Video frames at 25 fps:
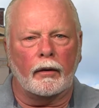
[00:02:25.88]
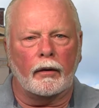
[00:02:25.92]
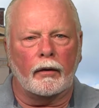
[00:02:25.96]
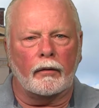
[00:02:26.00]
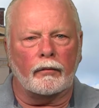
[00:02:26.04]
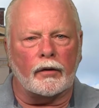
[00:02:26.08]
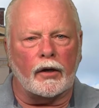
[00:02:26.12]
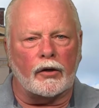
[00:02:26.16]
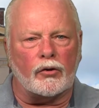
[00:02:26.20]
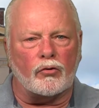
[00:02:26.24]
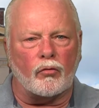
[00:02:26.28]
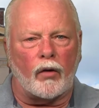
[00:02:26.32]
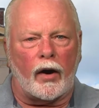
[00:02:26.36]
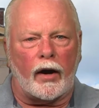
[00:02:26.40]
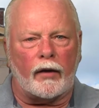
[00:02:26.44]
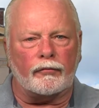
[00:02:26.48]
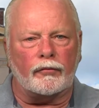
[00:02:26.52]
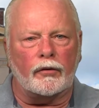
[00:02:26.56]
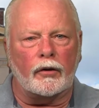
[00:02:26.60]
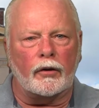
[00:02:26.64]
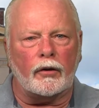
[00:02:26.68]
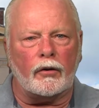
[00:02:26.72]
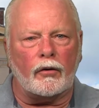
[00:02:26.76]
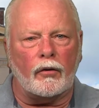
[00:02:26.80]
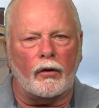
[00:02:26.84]
They
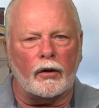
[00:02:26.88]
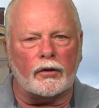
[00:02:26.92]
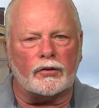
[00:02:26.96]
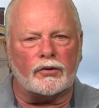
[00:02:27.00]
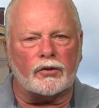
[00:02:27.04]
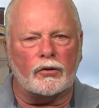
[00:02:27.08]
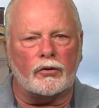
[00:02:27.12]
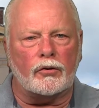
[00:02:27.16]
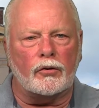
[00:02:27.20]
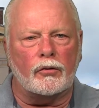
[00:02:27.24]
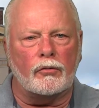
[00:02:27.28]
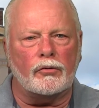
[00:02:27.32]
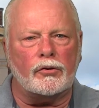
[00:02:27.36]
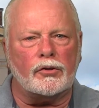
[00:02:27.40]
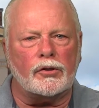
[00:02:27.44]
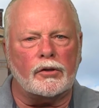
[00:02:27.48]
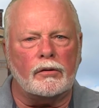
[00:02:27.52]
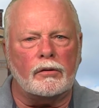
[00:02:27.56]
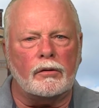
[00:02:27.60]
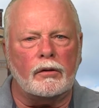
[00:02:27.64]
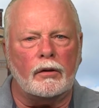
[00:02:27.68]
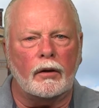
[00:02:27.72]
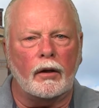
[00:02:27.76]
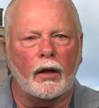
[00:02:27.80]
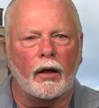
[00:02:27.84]
drafted a
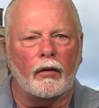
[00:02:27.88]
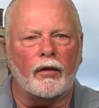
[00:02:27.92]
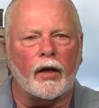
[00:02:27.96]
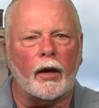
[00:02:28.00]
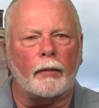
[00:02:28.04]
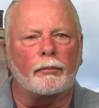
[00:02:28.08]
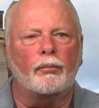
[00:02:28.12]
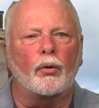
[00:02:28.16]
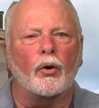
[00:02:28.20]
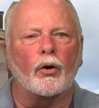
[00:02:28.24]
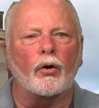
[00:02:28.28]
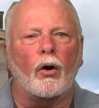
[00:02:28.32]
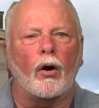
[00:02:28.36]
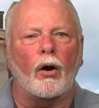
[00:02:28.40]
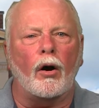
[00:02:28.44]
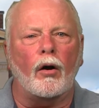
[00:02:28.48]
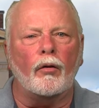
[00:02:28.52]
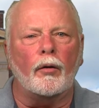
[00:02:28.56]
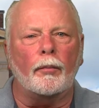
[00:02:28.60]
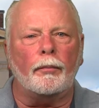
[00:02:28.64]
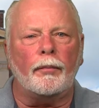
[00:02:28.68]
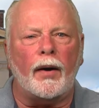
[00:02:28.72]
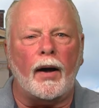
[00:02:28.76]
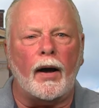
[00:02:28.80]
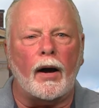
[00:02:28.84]
constitution that put all
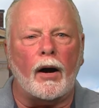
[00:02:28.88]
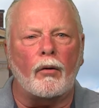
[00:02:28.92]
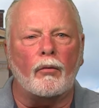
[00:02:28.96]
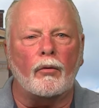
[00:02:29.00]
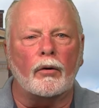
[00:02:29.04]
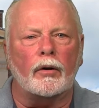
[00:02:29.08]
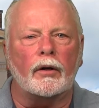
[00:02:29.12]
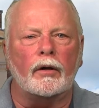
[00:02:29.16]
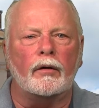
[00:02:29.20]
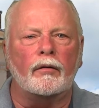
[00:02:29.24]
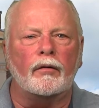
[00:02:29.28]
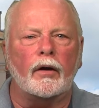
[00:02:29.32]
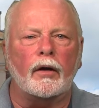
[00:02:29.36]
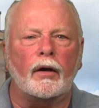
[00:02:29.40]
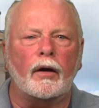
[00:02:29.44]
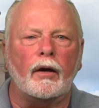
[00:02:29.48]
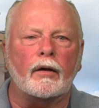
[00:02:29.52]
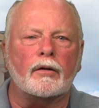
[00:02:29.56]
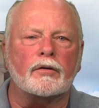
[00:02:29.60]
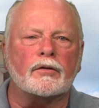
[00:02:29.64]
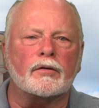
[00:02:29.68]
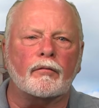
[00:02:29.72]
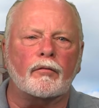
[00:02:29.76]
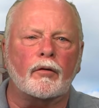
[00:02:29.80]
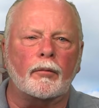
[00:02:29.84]
the power in the
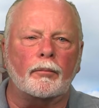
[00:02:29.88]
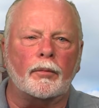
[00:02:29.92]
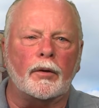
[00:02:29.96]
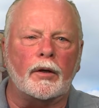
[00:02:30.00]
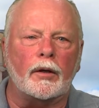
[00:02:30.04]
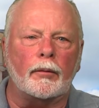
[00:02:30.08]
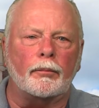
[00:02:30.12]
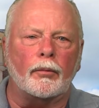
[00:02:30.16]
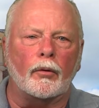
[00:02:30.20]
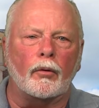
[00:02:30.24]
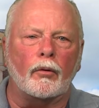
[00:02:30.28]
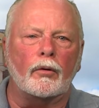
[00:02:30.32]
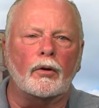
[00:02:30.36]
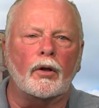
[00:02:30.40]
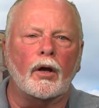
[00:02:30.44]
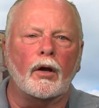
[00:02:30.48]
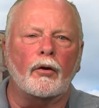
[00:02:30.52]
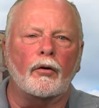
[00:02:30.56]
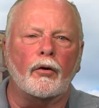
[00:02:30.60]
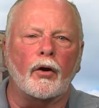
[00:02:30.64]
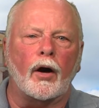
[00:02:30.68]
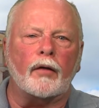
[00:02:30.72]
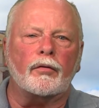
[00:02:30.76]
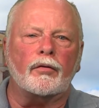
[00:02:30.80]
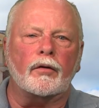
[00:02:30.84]
hands of the people,
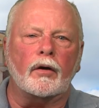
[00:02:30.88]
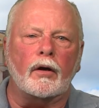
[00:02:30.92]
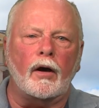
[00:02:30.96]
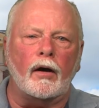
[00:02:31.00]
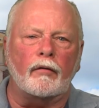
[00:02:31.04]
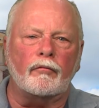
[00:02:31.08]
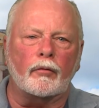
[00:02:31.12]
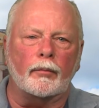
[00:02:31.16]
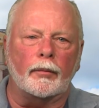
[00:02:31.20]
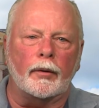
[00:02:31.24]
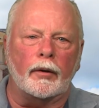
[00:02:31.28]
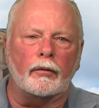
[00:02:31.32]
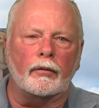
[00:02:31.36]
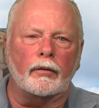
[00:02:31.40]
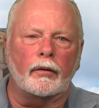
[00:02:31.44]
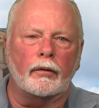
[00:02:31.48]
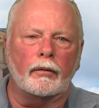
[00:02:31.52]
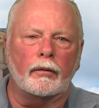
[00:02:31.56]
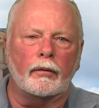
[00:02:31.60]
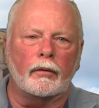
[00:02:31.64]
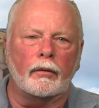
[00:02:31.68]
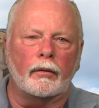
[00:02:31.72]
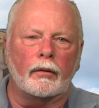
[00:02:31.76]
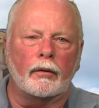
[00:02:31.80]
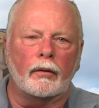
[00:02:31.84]
not the government.
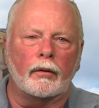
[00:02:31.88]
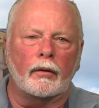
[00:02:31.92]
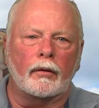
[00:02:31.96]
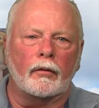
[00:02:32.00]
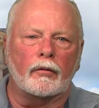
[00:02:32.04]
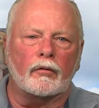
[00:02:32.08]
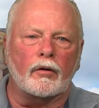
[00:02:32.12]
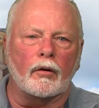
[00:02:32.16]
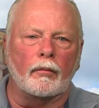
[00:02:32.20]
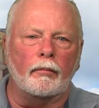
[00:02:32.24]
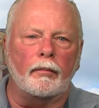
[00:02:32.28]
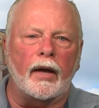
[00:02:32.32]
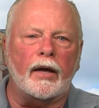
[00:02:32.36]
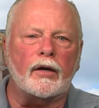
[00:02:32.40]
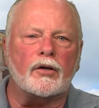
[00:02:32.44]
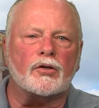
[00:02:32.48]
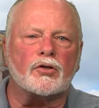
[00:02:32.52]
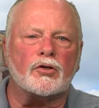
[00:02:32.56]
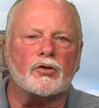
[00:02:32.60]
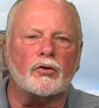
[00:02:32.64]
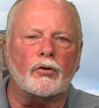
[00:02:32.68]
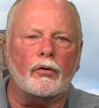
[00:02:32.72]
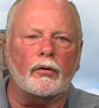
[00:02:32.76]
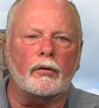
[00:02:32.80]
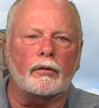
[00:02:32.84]
To make
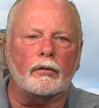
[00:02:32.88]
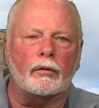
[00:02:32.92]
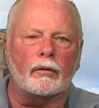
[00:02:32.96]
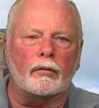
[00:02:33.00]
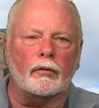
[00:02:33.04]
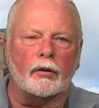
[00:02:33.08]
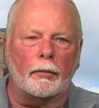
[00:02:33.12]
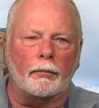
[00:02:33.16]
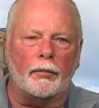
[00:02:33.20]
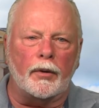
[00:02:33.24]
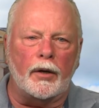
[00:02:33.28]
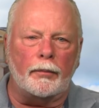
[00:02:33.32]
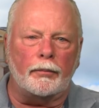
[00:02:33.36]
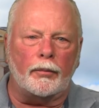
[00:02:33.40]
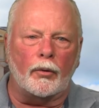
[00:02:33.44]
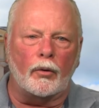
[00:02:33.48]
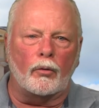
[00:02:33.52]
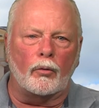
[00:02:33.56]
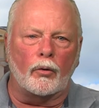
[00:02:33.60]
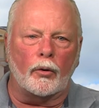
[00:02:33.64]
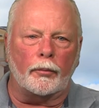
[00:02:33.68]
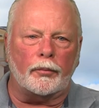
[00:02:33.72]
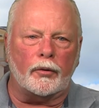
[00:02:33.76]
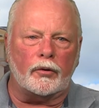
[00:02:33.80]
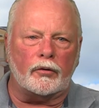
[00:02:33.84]
certain the people
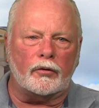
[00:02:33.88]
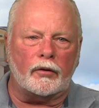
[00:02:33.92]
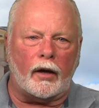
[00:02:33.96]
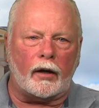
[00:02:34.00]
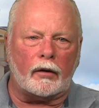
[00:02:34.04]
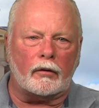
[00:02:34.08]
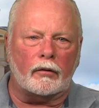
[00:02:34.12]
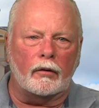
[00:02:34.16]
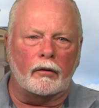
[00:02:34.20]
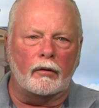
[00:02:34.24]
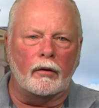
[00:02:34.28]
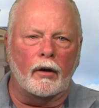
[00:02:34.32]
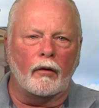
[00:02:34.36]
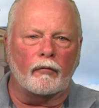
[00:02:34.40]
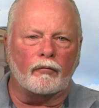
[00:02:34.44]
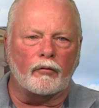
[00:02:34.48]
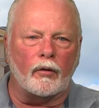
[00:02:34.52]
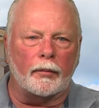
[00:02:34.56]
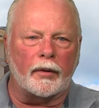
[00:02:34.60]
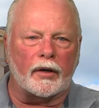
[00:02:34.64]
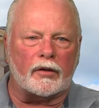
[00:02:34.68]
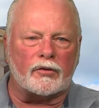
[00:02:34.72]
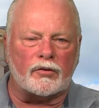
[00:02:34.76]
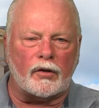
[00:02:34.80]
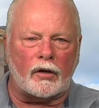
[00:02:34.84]
were protected from
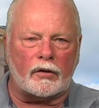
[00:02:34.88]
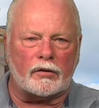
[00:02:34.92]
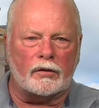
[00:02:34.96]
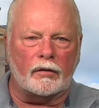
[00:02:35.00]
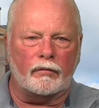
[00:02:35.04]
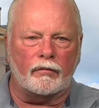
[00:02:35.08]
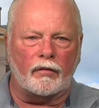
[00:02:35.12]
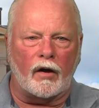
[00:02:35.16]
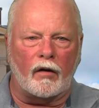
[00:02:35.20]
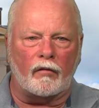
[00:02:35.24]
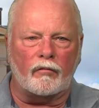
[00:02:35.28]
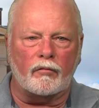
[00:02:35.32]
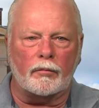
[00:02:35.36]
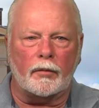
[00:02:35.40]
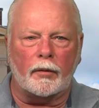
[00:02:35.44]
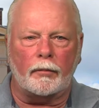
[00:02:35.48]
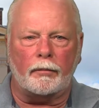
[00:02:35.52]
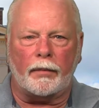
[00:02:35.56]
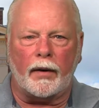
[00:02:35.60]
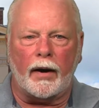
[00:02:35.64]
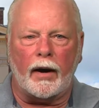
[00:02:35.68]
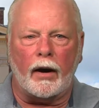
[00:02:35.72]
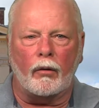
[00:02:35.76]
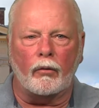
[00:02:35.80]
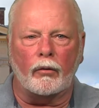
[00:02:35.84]
excessive government
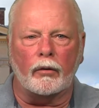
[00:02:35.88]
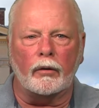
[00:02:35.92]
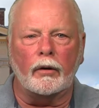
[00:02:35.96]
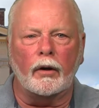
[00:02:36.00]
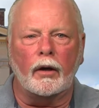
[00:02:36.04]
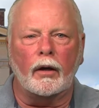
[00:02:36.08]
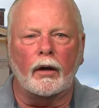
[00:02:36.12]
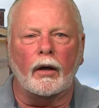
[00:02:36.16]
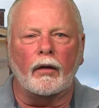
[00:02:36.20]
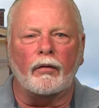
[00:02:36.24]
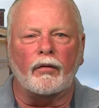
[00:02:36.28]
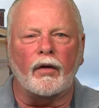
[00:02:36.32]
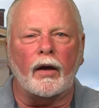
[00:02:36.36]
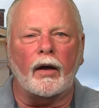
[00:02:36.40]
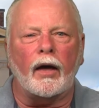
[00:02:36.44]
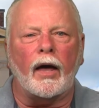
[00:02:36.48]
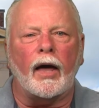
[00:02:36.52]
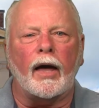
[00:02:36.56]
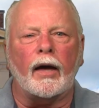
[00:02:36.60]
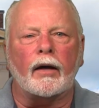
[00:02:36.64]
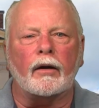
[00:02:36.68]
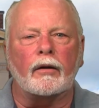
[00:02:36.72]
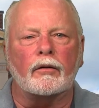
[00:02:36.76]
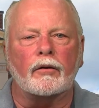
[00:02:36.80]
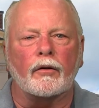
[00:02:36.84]
power, they
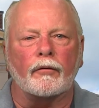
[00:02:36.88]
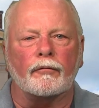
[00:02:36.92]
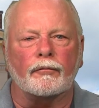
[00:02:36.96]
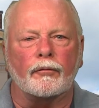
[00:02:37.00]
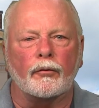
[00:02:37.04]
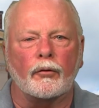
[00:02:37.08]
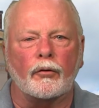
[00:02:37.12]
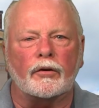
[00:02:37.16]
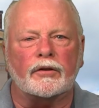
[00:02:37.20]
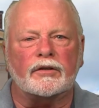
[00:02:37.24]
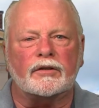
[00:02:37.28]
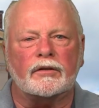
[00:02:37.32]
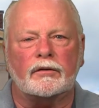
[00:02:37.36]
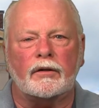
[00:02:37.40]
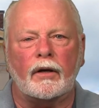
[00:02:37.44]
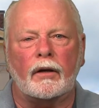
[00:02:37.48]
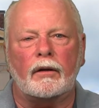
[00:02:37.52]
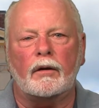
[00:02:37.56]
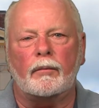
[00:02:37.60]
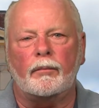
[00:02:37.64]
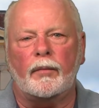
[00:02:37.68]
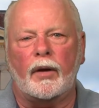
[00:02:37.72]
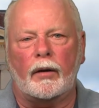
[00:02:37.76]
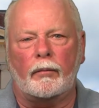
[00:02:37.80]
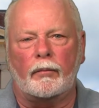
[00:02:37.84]
added the first 10
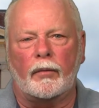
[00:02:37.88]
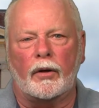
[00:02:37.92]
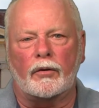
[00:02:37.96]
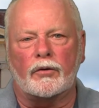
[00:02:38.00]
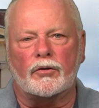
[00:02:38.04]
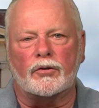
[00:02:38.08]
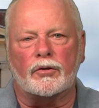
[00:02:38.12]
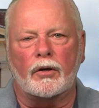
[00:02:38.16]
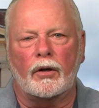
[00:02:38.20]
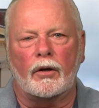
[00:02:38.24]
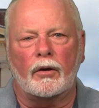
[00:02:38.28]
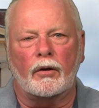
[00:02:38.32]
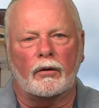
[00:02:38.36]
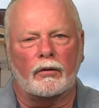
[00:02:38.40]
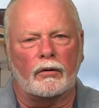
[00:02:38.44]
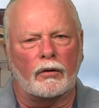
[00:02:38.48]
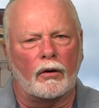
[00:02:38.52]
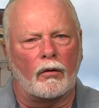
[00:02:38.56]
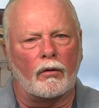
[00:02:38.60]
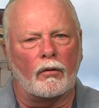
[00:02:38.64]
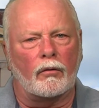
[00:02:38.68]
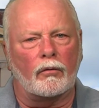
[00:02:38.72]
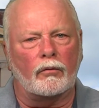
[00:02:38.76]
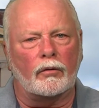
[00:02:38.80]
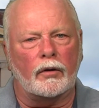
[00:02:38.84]
amendments,
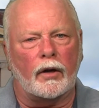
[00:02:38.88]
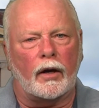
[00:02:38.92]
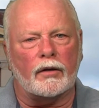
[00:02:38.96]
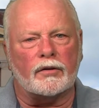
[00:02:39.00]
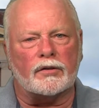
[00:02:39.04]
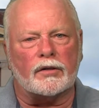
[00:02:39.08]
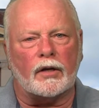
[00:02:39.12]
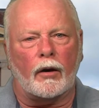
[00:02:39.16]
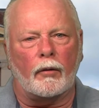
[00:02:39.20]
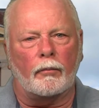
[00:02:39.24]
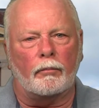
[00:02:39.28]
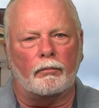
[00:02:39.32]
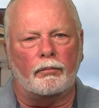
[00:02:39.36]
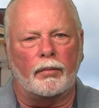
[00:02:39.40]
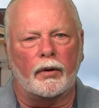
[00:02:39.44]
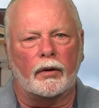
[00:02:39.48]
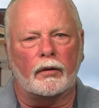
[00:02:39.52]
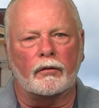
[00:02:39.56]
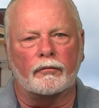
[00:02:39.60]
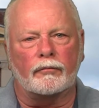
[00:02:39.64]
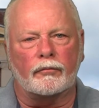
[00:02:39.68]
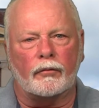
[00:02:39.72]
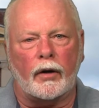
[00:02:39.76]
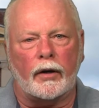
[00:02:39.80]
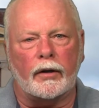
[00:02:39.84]
known as our Bill
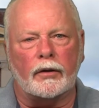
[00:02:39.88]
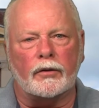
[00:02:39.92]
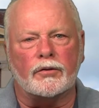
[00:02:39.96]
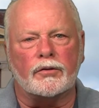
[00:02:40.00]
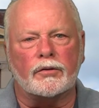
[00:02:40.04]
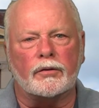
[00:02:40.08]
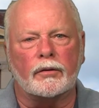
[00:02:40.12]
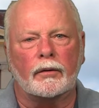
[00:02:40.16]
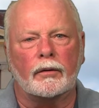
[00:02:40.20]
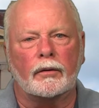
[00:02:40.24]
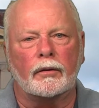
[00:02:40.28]
of Rights.